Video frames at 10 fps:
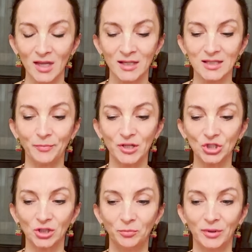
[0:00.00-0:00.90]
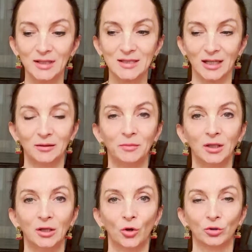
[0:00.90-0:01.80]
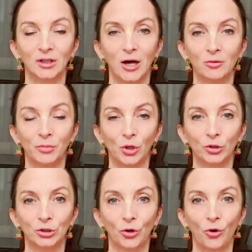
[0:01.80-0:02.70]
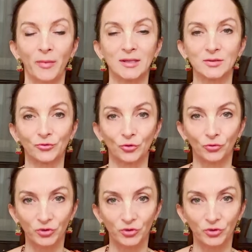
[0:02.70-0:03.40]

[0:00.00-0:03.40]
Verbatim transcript: Especially please let me know down below in the comments from